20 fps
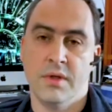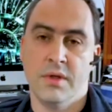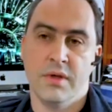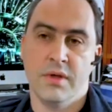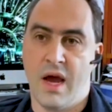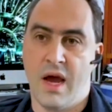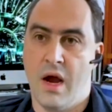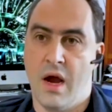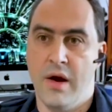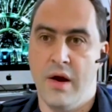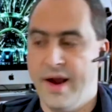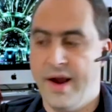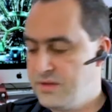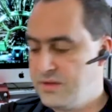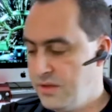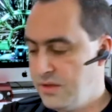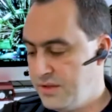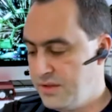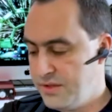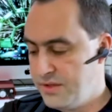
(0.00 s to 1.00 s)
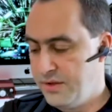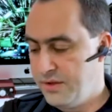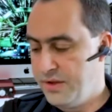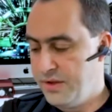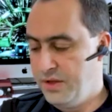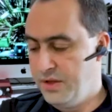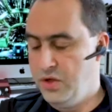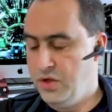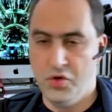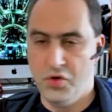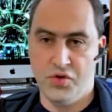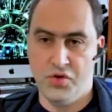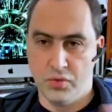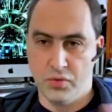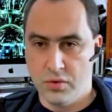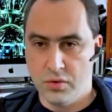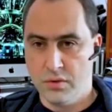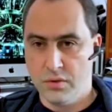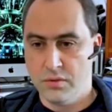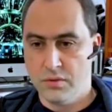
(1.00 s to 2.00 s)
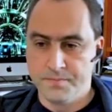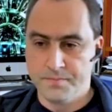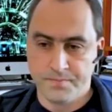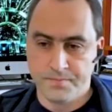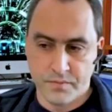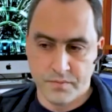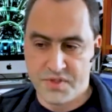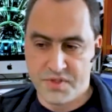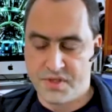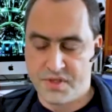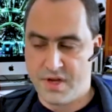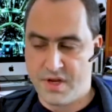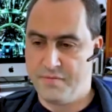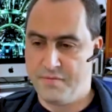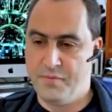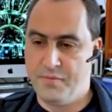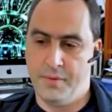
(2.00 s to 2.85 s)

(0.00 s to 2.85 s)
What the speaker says: car accidents and the usual stuff.